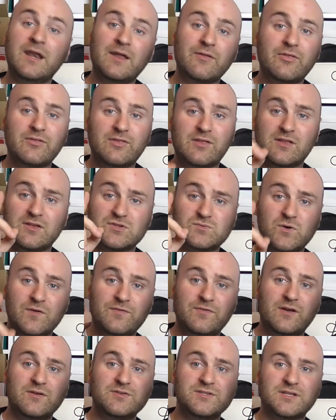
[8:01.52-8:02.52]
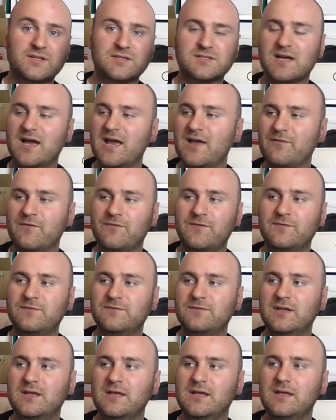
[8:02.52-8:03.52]
thing is worth noting is I have a
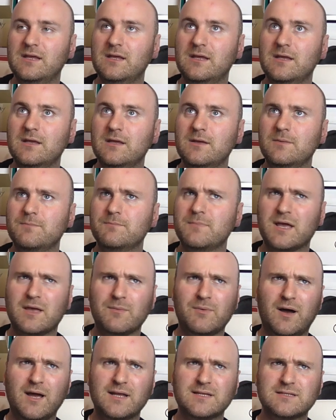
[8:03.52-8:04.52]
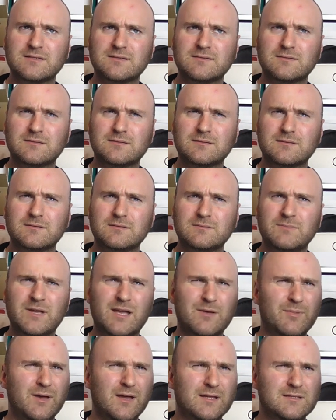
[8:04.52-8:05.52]
50 megabit
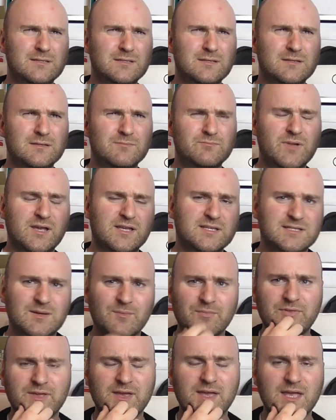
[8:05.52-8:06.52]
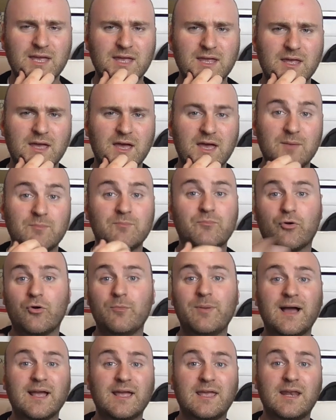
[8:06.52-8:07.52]

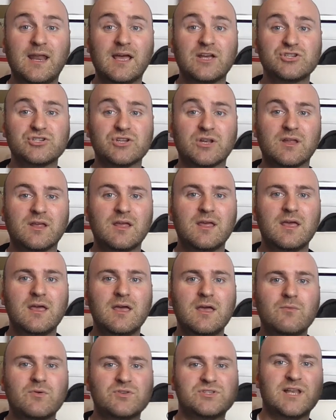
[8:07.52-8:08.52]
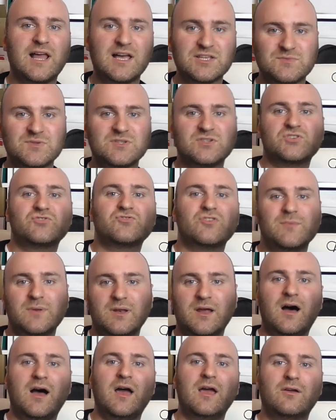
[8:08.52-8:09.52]
broadband connection, which allows me to stream in a
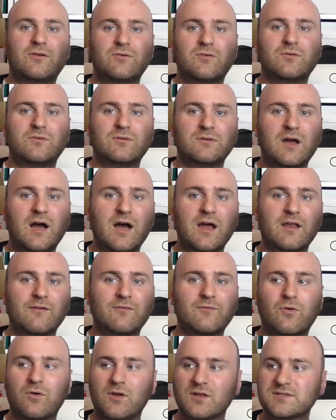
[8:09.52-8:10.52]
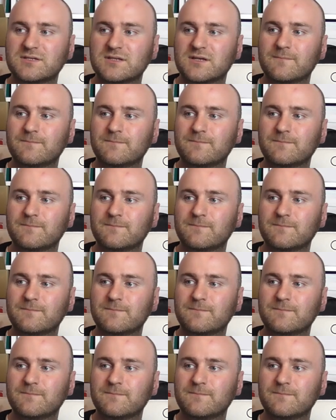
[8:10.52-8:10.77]
high enough quality.